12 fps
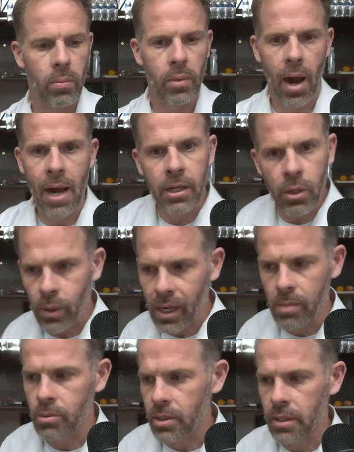I know what
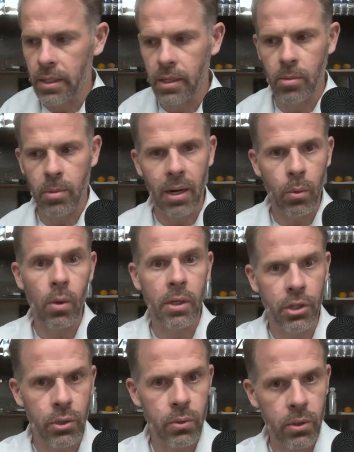I'm seeing here, but I want
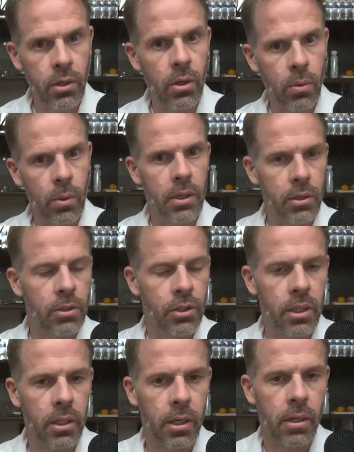you to know what you're
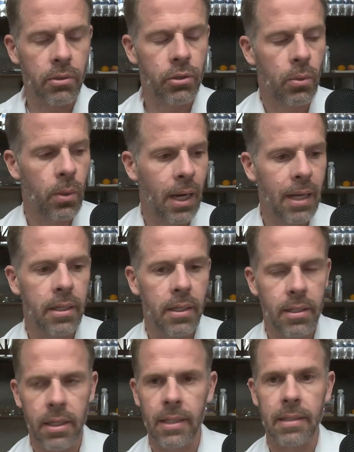seeing here. So what I did
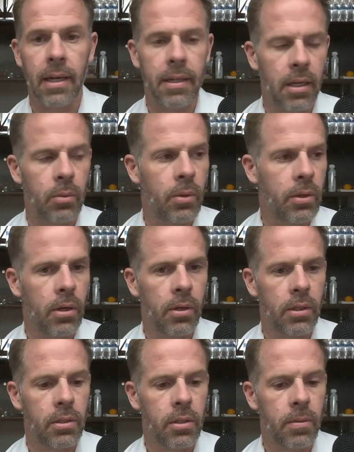is I sat down with an
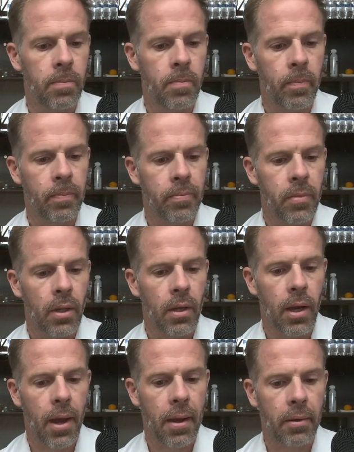artist,
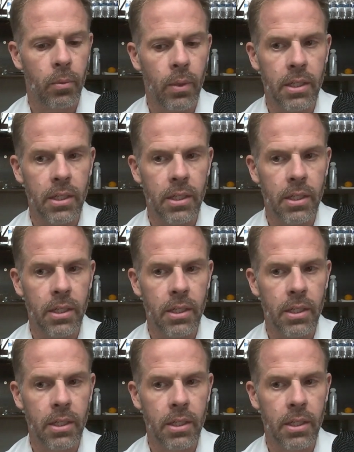and we